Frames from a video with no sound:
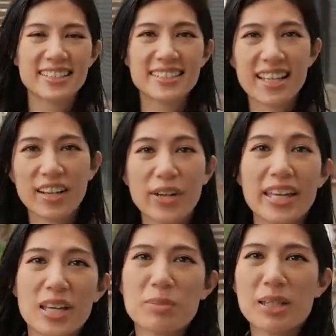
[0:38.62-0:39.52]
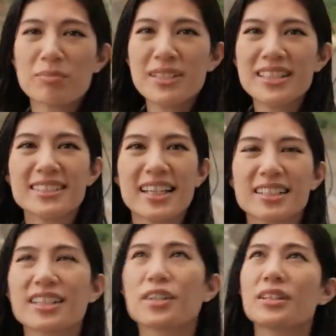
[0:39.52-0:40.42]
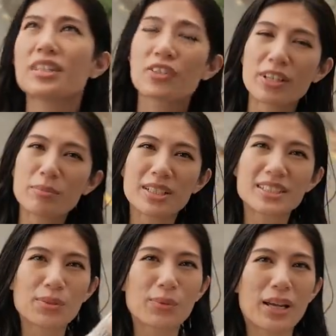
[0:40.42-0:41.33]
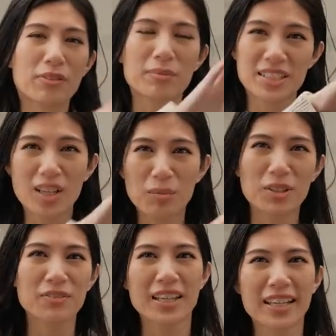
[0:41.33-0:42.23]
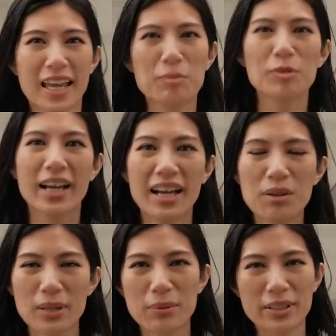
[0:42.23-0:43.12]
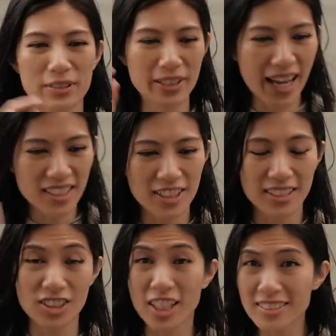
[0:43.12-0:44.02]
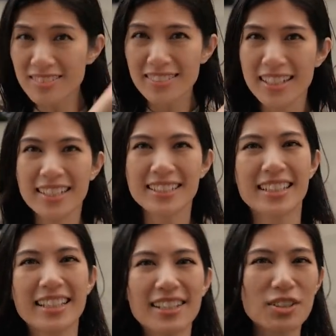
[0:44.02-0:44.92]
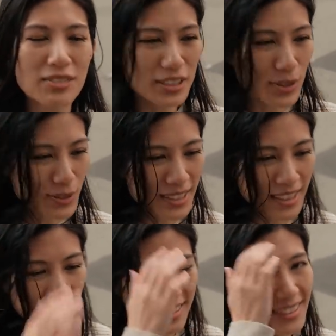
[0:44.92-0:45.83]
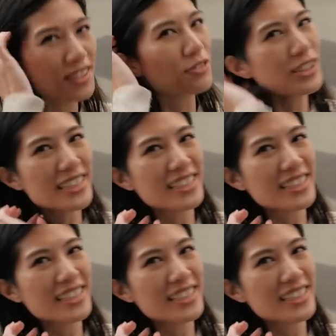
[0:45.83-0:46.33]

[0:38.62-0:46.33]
is our Airbnb is actually only 3 minutes away from the top of the cable car where we'll catch a shuttle to get over to Zealandia, a free